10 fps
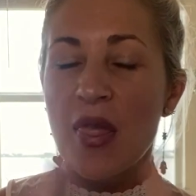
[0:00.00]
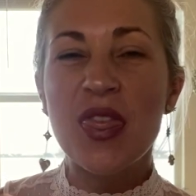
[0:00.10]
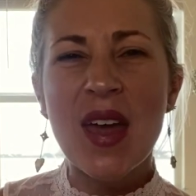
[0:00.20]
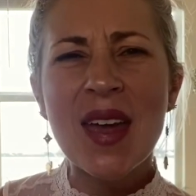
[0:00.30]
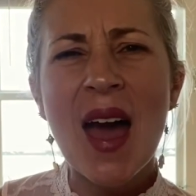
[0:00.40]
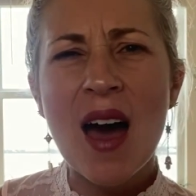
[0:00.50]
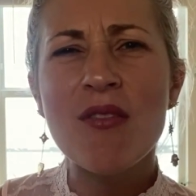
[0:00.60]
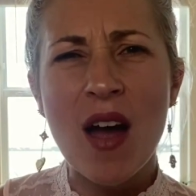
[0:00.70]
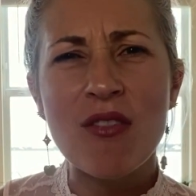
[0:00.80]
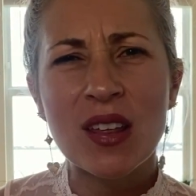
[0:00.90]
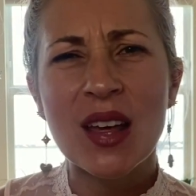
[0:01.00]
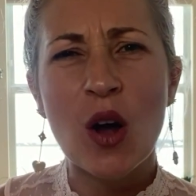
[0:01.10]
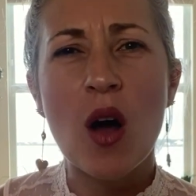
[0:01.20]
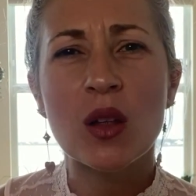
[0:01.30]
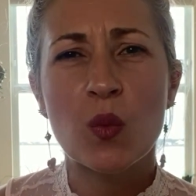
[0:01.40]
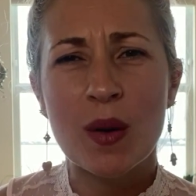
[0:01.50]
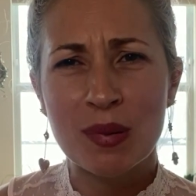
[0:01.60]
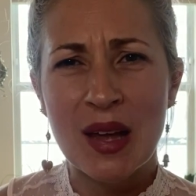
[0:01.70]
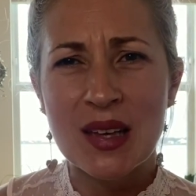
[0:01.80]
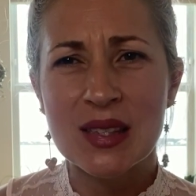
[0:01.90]
They have everything all in one
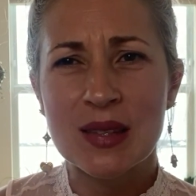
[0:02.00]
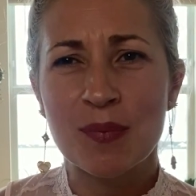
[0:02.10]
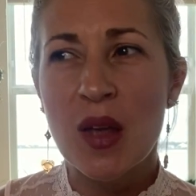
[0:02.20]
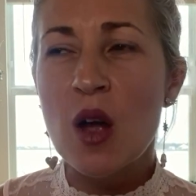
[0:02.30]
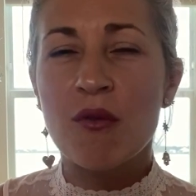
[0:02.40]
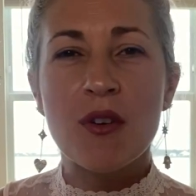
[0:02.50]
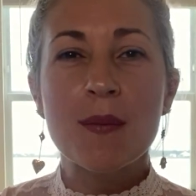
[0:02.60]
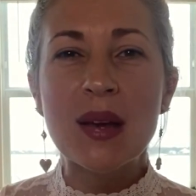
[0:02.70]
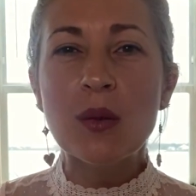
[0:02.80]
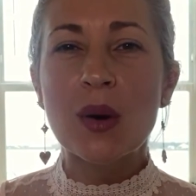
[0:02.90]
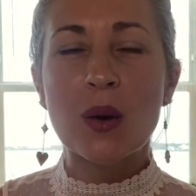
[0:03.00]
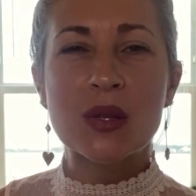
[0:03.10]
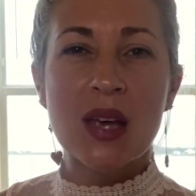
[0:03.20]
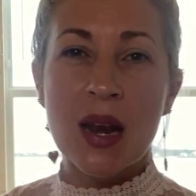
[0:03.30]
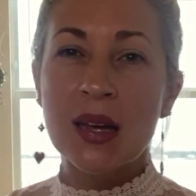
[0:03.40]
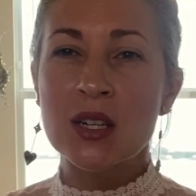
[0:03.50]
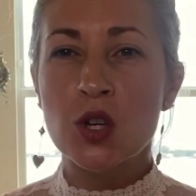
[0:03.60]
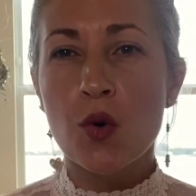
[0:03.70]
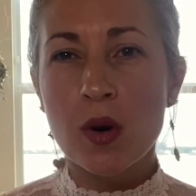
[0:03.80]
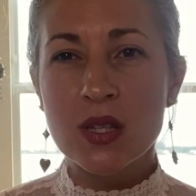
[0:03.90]
place. For me, when I was getting into
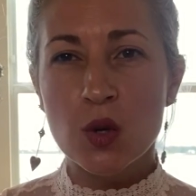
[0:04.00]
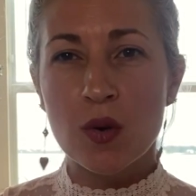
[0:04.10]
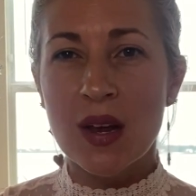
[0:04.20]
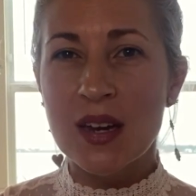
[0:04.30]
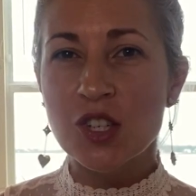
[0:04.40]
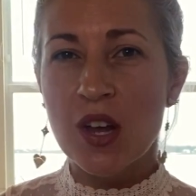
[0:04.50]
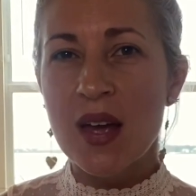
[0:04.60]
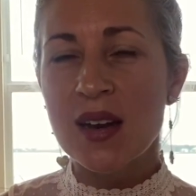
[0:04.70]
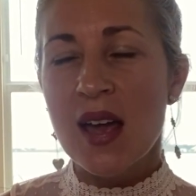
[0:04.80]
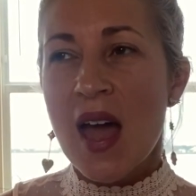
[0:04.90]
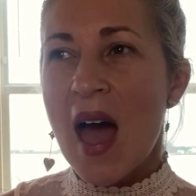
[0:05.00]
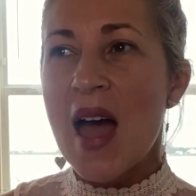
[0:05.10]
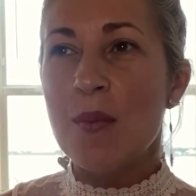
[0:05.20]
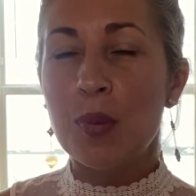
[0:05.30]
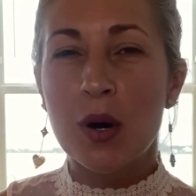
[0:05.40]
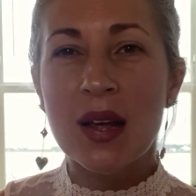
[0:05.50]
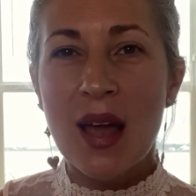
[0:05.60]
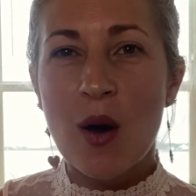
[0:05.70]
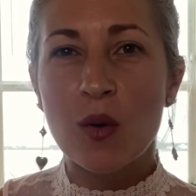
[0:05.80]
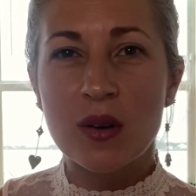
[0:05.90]
course creation and putting
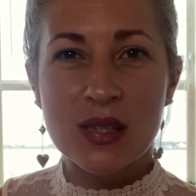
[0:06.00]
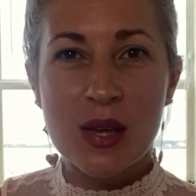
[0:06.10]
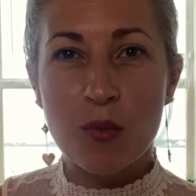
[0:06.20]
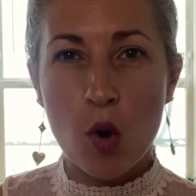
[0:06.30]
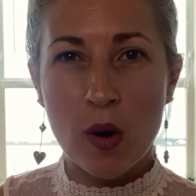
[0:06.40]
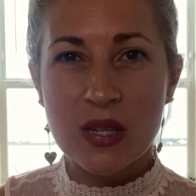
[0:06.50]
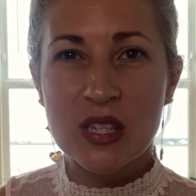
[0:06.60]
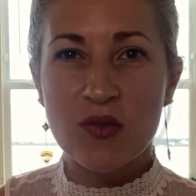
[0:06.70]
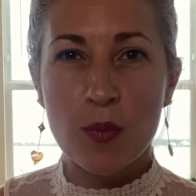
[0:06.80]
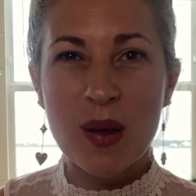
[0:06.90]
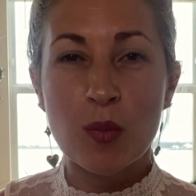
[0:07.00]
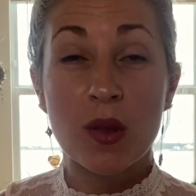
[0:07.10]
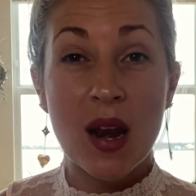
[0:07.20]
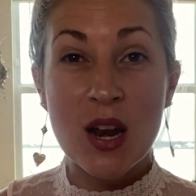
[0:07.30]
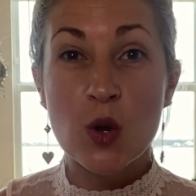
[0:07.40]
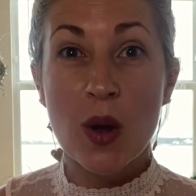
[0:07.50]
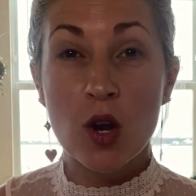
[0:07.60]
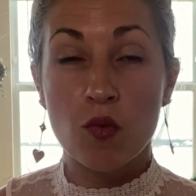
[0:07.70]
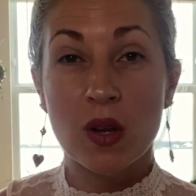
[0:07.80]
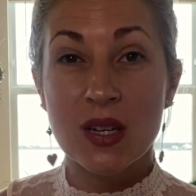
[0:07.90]
out some courses for people that I knew I
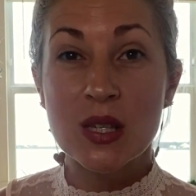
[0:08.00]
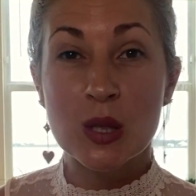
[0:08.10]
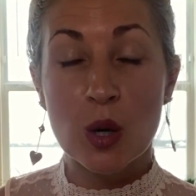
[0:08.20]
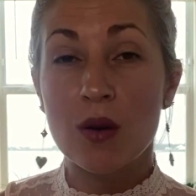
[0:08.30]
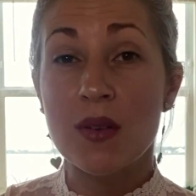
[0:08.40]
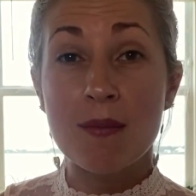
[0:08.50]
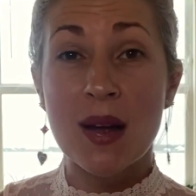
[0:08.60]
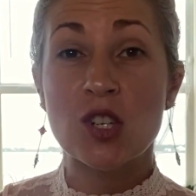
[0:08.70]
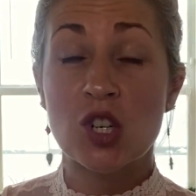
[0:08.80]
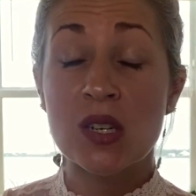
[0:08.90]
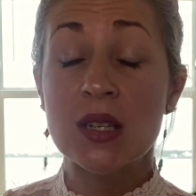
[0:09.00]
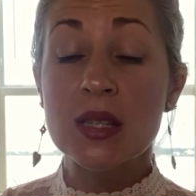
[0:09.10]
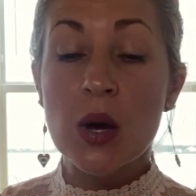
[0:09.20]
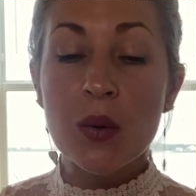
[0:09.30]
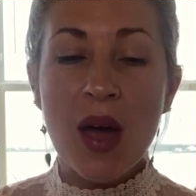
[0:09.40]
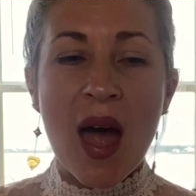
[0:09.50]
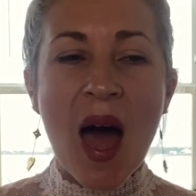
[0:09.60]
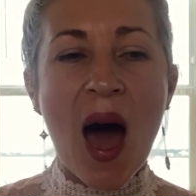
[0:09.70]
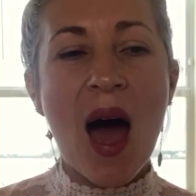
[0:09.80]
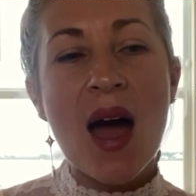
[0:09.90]
could really serve in my genius zone,
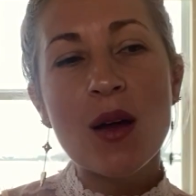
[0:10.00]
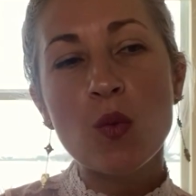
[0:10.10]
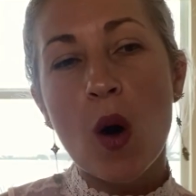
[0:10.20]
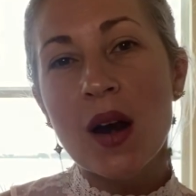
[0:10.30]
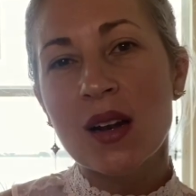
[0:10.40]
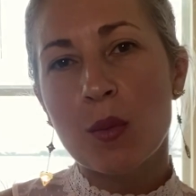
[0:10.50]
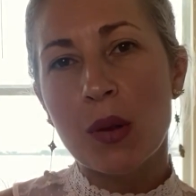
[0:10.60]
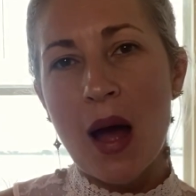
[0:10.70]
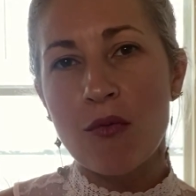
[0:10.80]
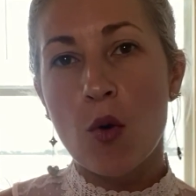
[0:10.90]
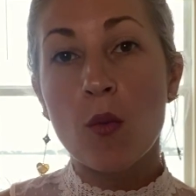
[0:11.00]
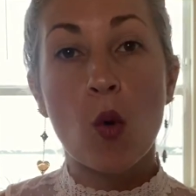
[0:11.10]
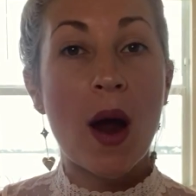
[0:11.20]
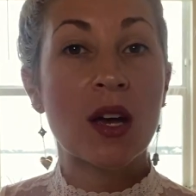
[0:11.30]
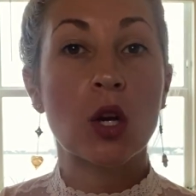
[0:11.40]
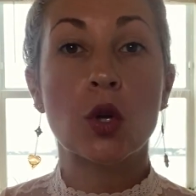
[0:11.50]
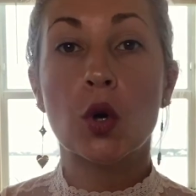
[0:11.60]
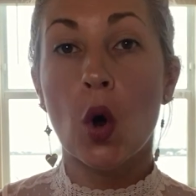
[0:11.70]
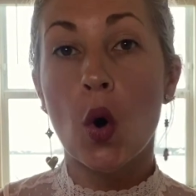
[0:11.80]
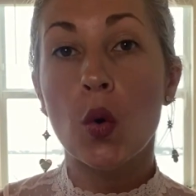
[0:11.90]
I wanted a platform where I could
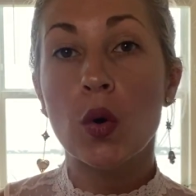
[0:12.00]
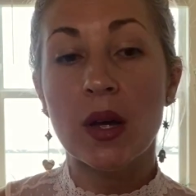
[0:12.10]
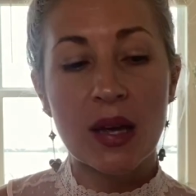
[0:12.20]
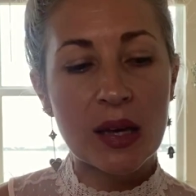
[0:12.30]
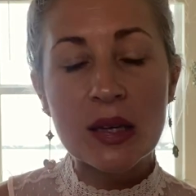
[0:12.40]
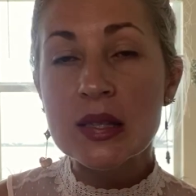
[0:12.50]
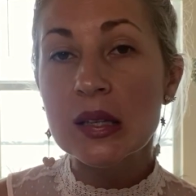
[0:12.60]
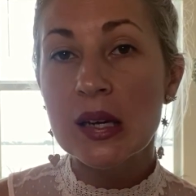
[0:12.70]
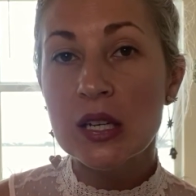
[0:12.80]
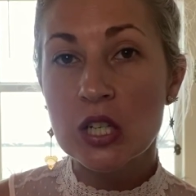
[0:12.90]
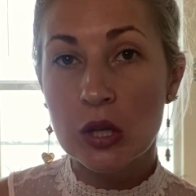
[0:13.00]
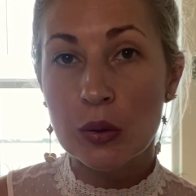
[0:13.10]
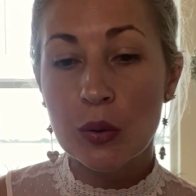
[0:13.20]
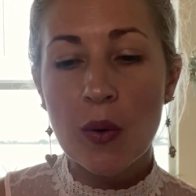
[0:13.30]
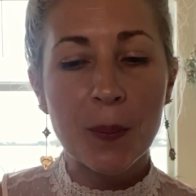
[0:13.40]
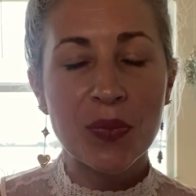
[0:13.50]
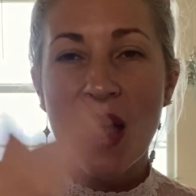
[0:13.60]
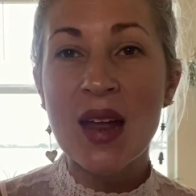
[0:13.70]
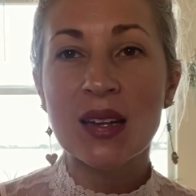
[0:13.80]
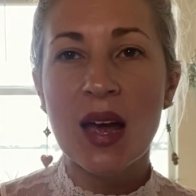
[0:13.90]
go easily to
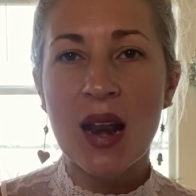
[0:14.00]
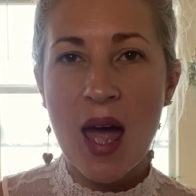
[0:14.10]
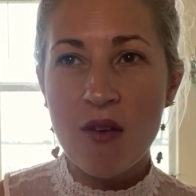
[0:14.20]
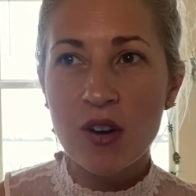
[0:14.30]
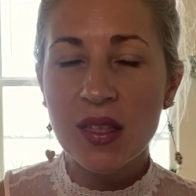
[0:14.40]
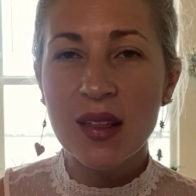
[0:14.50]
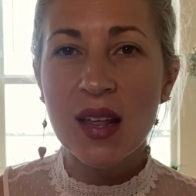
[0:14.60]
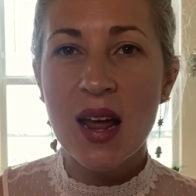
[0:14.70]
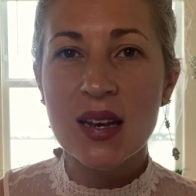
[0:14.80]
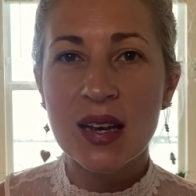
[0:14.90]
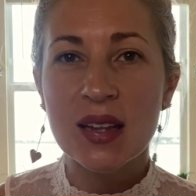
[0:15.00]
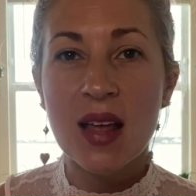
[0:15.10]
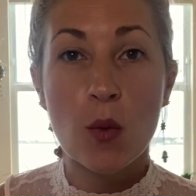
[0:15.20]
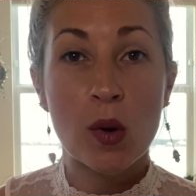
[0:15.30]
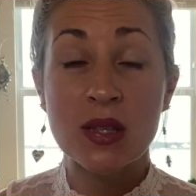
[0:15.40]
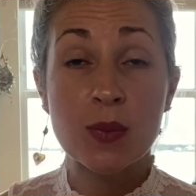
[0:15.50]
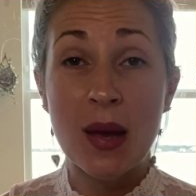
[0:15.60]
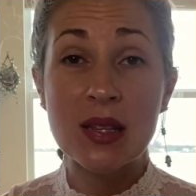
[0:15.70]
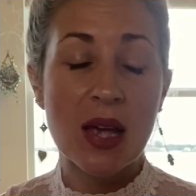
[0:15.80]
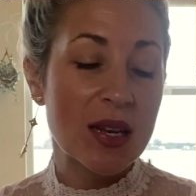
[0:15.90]
and get everything that I need in that one
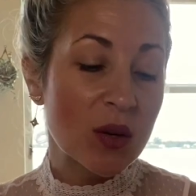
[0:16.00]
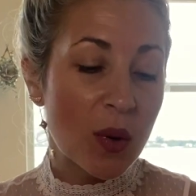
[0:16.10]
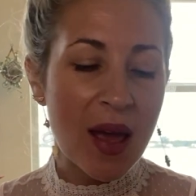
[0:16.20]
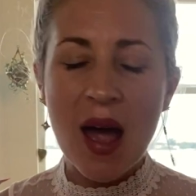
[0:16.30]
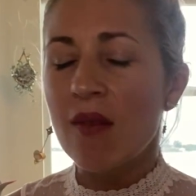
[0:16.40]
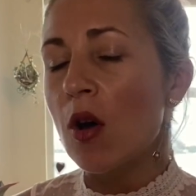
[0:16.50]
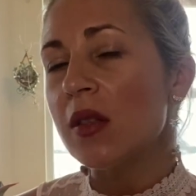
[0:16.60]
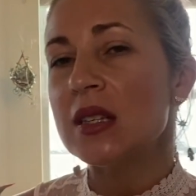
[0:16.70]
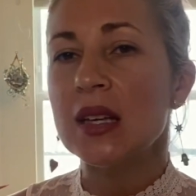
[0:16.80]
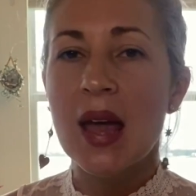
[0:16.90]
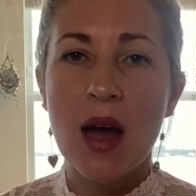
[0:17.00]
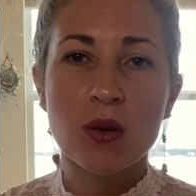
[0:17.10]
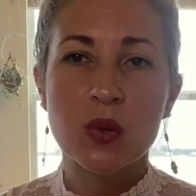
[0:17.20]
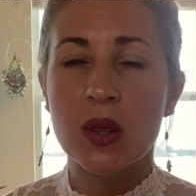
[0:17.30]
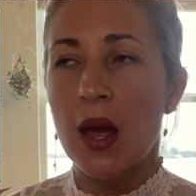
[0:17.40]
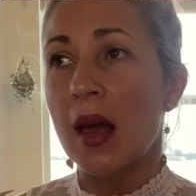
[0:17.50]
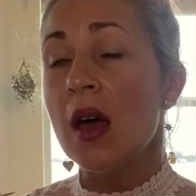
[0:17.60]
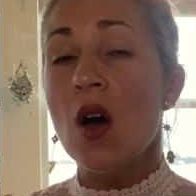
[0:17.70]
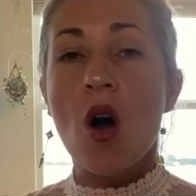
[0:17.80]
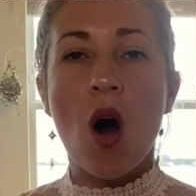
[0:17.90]
space. I didn't want to have all these accounts with like
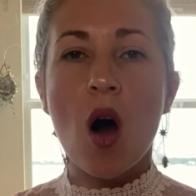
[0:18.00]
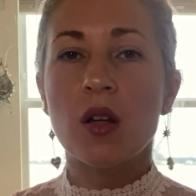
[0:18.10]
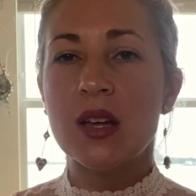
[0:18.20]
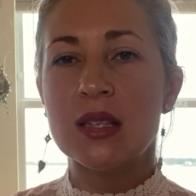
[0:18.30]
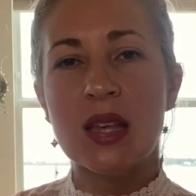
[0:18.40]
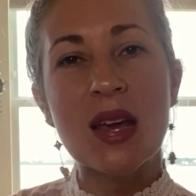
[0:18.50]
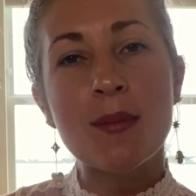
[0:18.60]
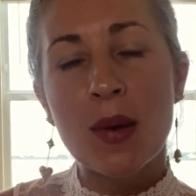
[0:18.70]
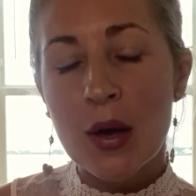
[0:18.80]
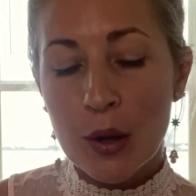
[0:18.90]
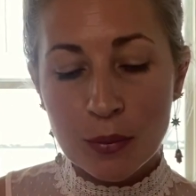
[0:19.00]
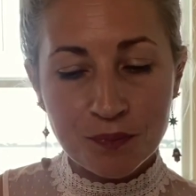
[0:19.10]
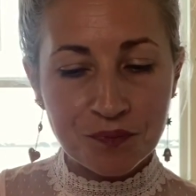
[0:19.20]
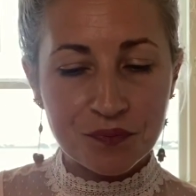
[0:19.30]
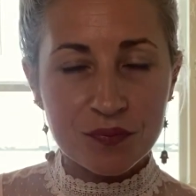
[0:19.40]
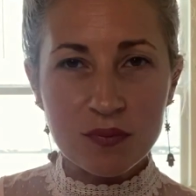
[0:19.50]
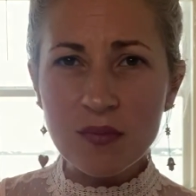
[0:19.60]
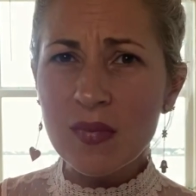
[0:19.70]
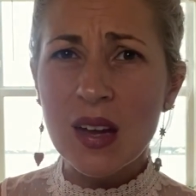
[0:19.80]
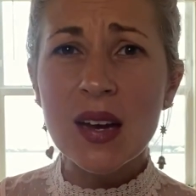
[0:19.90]
all these email
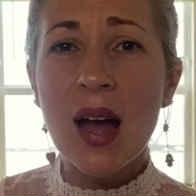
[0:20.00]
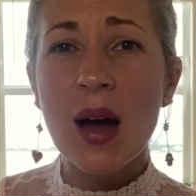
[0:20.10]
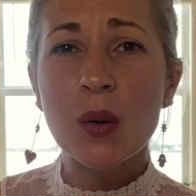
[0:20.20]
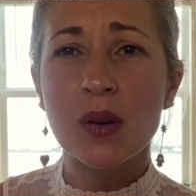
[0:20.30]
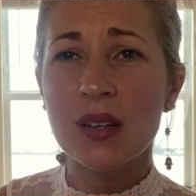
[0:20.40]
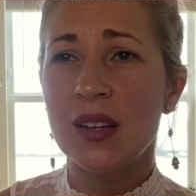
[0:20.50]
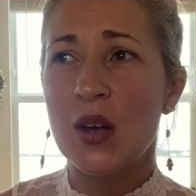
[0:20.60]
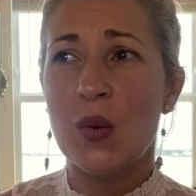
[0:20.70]
account,